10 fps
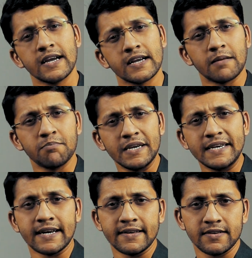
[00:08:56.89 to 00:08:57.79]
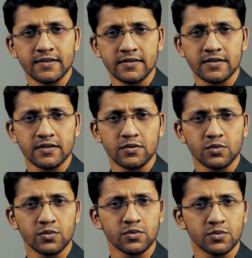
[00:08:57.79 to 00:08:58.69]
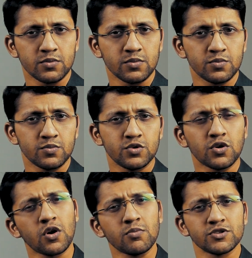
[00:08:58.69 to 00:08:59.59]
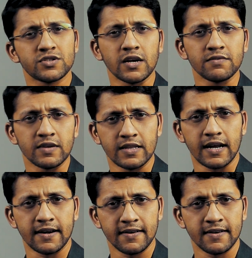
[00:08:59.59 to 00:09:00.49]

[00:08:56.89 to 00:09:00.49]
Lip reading: completed. You are almost done with that.